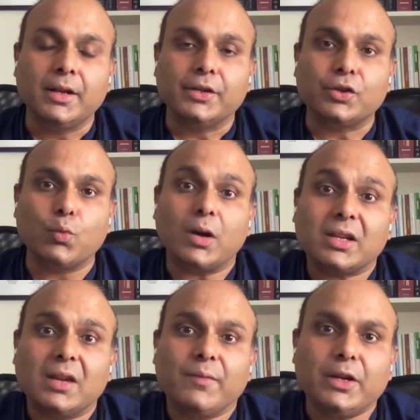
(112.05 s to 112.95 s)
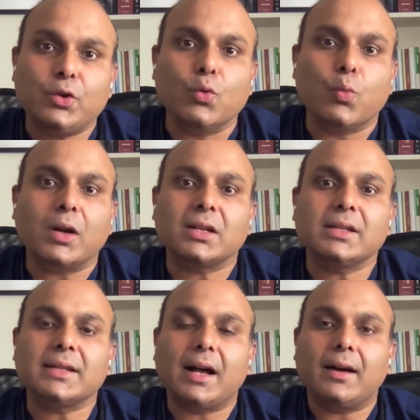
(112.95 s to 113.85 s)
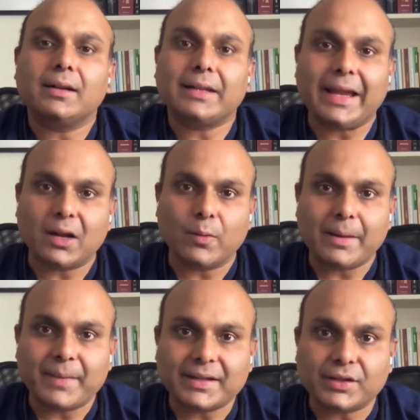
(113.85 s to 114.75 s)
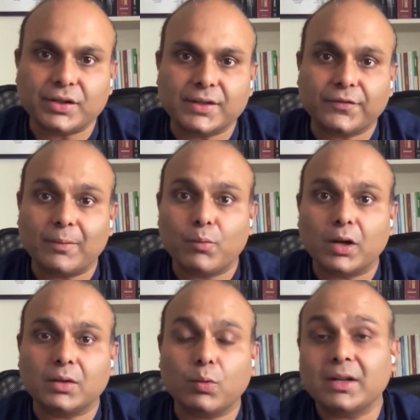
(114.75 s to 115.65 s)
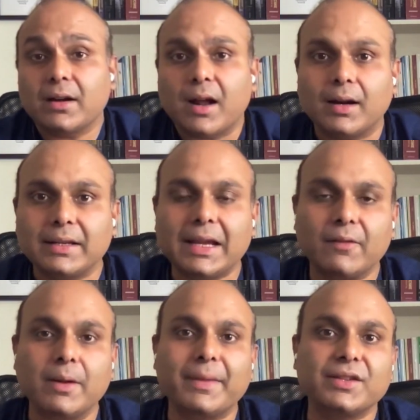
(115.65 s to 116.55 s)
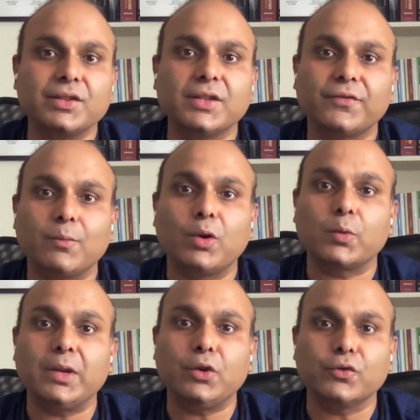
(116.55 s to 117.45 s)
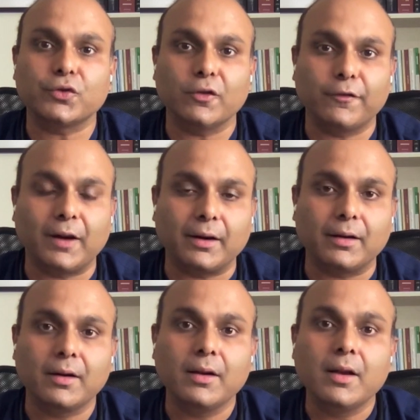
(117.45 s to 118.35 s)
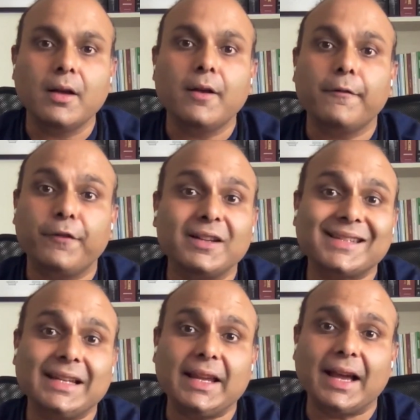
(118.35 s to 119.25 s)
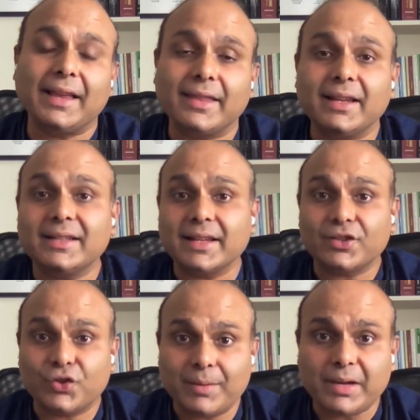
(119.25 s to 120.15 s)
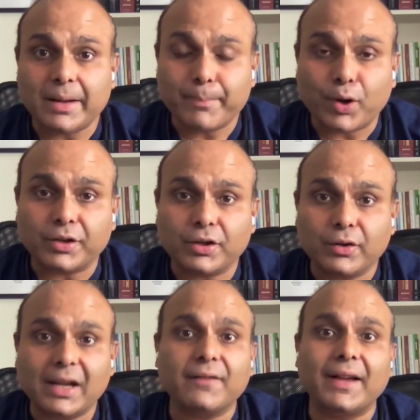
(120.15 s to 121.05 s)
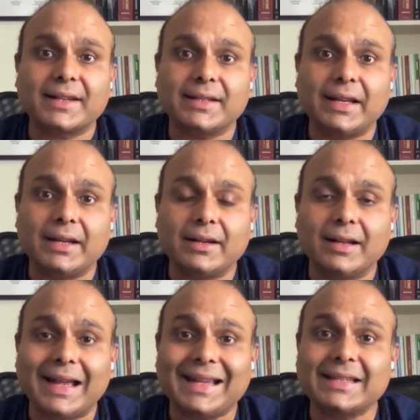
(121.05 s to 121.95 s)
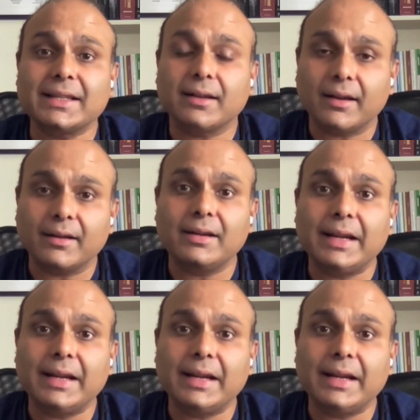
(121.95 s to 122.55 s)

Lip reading: So what can we do? What are our takeaway messages from what we know so far? Firstly, I think it's extremely important to get vaccinated, as the current